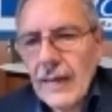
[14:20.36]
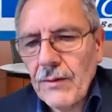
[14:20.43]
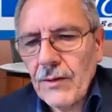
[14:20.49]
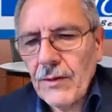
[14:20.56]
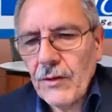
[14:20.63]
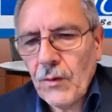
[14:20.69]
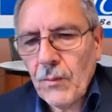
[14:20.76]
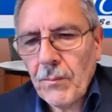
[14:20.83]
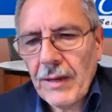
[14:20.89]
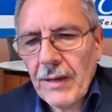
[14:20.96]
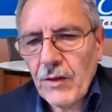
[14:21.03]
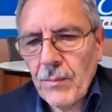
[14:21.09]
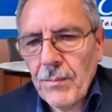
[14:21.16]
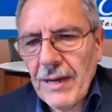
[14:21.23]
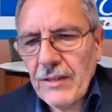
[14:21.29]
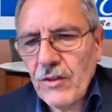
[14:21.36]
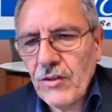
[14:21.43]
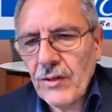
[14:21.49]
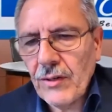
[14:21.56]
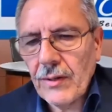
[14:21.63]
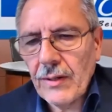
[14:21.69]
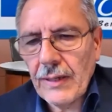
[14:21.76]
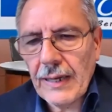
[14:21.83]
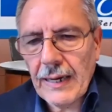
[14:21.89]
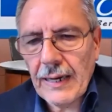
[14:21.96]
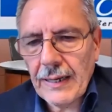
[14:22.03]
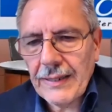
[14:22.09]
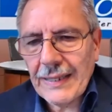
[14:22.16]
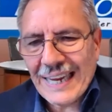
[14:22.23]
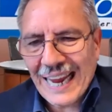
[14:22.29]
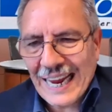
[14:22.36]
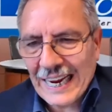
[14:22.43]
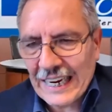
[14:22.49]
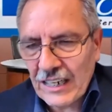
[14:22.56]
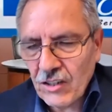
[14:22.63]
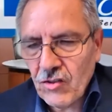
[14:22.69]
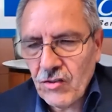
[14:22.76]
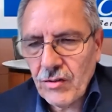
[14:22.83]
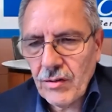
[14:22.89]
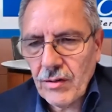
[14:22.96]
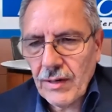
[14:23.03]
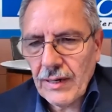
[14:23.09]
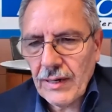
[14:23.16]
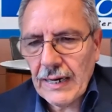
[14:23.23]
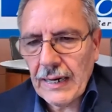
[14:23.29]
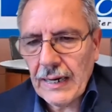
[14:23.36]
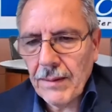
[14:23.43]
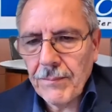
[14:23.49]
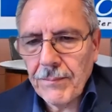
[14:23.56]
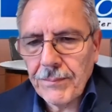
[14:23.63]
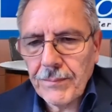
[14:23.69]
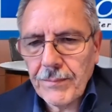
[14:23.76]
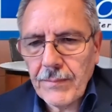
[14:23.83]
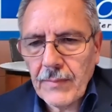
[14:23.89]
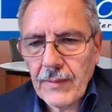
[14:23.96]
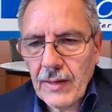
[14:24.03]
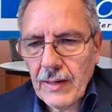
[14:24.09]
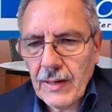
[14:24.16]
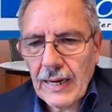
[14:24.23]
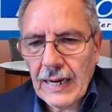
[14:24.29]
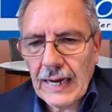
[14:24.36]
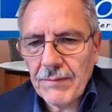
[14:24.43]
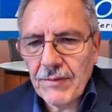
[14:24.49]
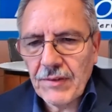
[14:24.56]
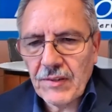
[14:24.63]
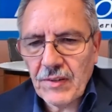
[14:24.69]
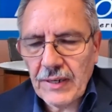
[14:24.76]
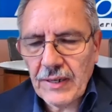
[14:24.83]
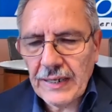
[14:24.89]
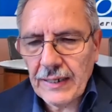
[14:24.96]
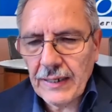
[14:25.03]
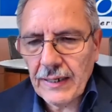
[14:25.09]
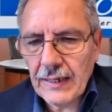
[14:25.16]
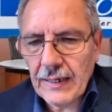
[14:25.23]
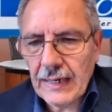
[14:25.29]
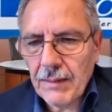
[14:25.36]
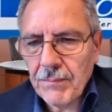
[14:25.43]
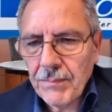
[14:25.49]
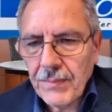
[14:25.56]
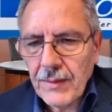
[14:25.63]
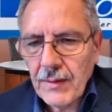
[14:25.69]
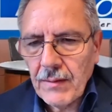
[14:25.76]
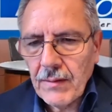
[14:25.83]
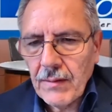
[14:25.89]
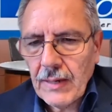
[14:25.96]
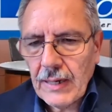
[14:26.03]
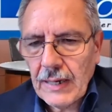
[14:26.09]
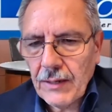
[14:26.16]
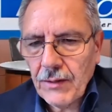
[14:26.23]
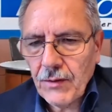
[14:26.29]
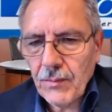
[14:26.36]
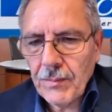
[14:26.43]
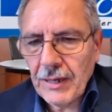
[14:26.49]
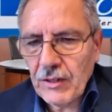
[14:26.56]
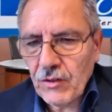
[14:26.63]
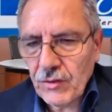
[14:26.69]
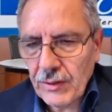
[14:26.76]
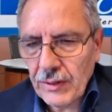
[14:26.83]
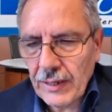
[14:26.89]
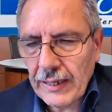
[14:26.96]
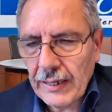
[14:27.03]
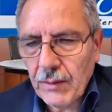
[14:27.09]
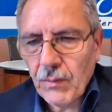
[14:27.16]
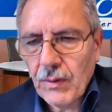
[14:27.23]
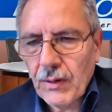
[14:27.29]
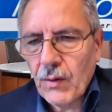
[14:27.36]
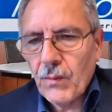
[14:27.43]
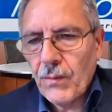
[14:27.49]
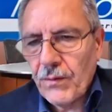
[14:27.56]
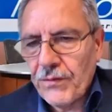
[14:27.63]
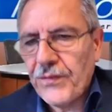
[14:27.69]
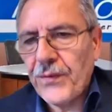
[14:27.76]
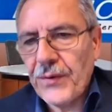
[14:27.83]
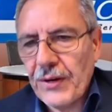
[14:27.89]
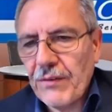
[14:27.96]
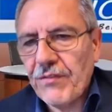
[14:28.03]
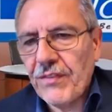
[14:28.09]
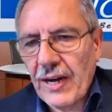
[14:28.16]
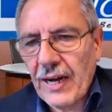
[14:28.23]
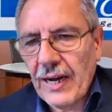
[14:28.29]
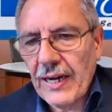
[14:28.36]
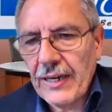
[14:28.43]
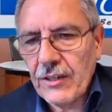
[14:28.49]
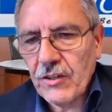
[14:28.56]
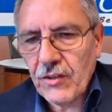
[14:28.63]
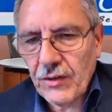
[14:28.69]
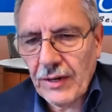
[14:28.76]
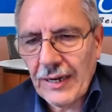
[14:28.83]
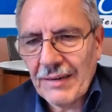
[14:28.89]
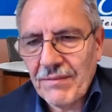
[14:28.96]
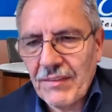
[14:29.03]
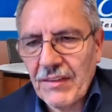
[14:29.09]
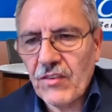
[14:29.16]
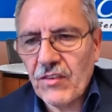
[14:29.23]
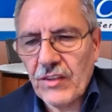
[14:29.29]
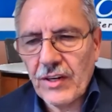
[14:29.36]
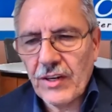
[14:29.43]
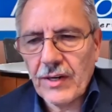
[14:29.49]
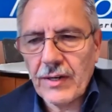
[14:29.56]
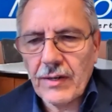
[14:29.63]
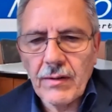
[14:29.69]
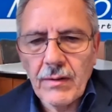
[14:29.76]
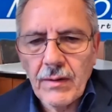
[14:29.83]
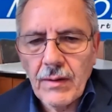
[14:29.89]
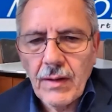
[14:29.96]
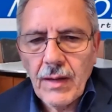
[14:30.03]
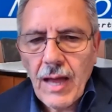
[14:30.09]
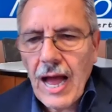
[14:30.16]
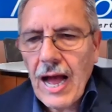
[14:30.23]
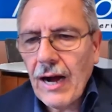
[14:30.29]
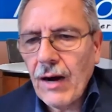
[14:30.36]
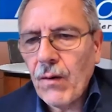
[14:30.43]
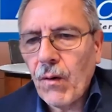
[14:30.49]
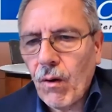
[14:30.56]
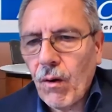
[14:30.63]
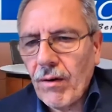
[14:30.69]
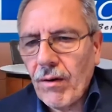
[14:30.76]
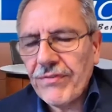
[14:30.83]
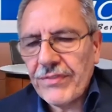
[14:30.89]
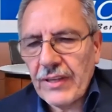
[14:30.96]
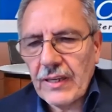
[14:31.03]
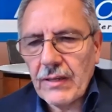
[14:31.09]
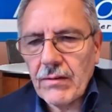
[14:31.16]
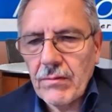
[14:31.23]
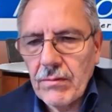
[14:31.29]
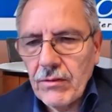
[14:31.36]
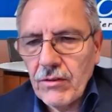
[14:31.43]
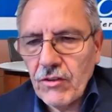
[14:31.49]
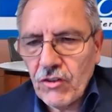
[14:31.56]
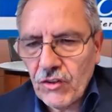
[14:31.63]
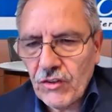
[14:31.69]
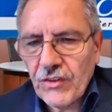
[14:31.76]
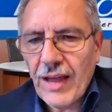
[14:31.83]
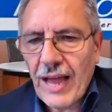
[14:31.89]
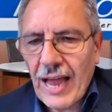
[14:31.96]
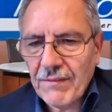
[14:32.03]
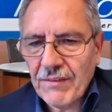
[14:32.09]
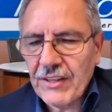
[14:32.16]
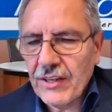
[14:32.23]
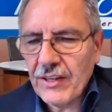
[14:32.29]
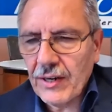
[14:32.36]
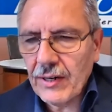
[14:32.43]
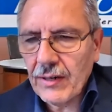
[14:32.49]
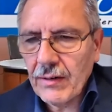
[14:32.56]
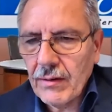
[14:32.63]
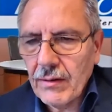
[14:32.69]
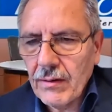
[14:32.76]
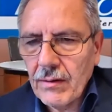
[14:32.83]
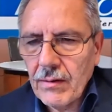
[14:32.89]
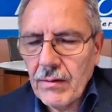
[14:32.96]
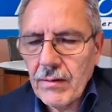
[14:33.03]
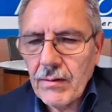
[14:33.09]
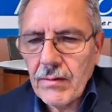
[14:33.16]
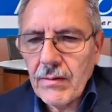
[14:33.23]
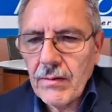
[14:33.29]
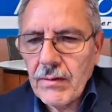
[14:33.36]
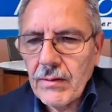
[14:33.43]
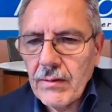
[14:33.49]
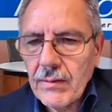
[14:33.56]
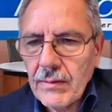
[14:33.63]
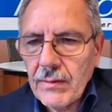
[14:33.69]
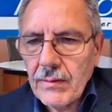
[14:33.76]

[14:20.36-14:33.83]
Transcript: you, you mentioned uh, the age. Um, uh, obviously, uh, uh, you mentioned anyone over 45 should have this done. How often should you have it done? Uh, good question.